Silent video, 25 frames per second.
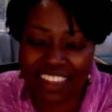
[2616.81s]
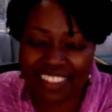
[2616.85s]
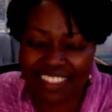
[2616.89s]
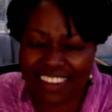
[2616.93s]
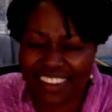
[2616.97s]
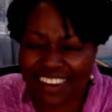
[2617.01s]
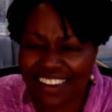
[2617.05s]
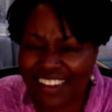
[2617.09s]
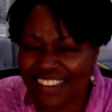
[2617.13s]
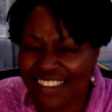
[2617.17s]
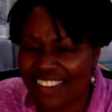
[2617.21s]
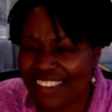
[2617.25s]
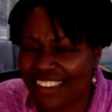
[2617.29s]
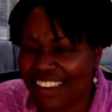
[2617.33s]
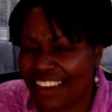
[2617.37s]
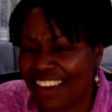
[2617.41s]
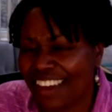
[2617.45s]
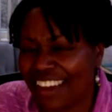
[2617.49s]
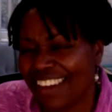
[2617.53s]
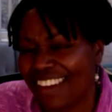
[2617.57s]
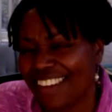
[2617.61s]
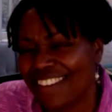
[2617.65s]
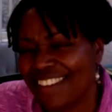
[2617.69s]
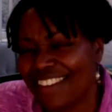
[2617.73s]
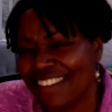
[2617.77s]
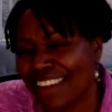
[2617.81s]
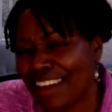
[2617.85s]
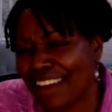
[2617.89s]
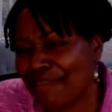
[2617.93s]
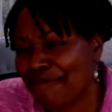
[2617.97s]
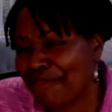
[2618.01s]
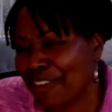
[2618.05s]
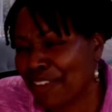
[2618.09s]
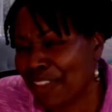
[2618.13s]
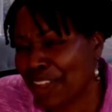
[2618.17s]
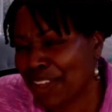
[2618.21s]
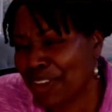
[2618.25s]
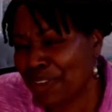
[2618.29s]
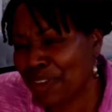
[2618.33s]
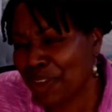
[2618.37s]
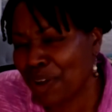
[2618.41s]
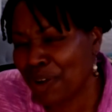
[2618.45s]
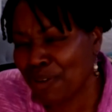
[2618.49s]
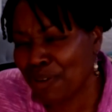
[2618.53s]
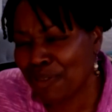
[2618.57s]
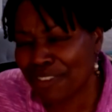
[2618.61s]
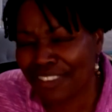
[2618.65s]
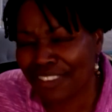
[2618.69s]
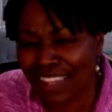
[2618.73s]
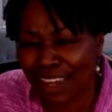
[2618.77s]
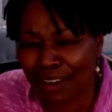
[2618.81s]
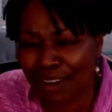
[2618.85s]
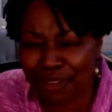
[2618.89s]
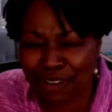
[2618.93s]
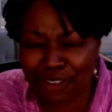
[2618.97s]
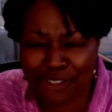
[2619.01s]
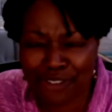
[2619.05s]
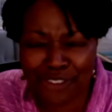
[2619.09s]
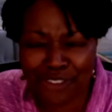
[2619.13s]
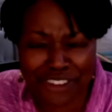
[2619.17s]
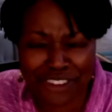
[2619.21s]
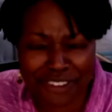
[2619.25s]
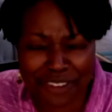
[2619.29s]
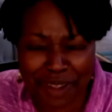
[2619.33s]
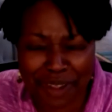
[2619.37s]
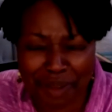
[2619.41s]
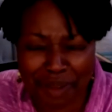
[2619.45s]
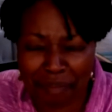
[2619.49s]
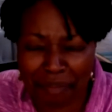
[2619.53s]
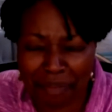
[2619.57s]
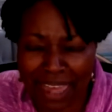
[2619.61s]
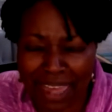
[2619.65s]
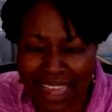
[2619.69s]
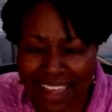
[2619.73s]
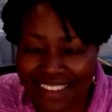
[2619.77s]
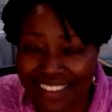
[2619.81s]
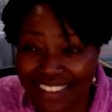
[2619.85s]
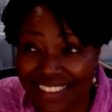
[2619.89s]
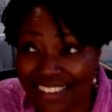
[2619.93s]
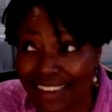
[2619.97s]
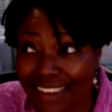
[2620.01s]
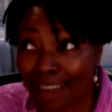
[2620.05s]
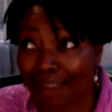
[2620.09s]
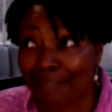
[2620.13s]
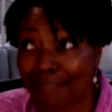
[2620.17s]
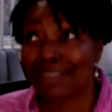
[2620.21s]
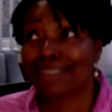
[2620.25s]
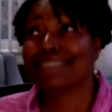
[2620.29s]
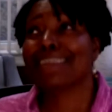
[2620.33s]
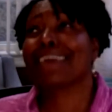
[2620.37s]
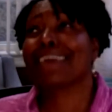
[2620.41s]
And then it said, except for the notes that were just a mess. And I was